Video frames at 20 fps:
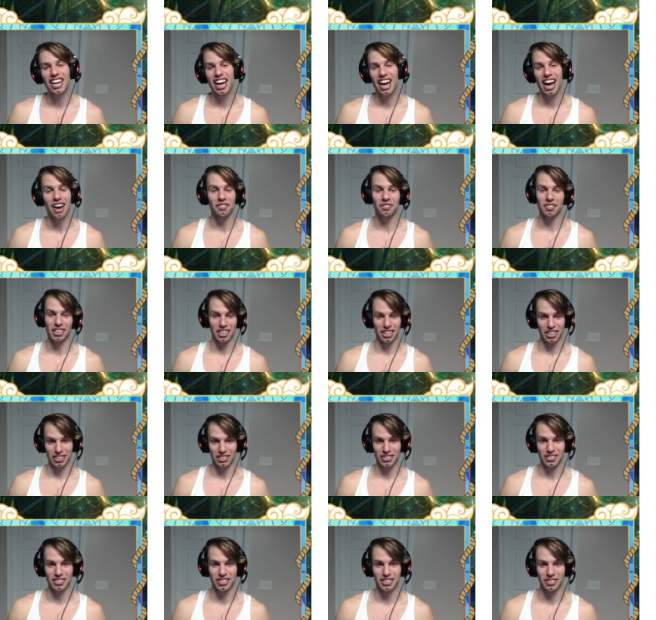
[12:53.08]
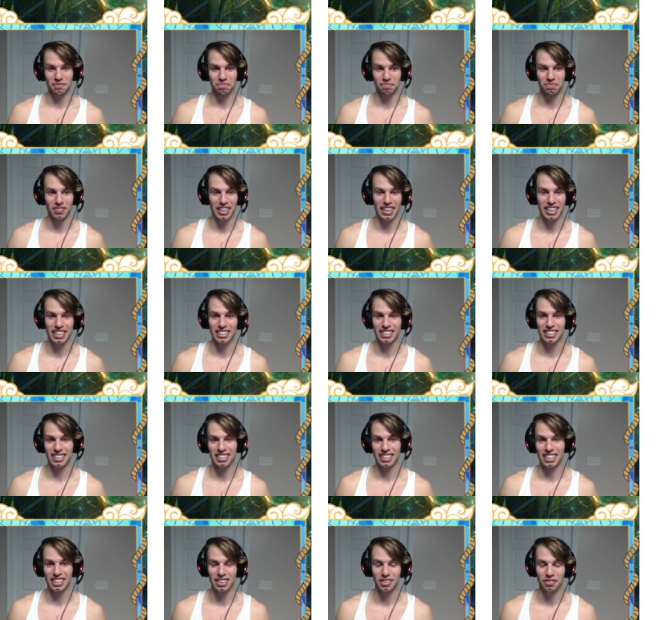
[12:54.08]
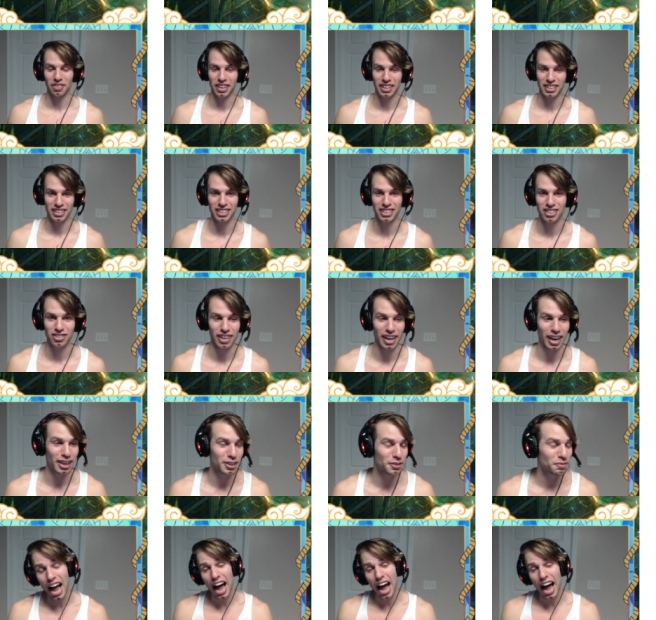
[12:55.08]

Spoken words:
I'm gonna lose because these kids are playing this trash.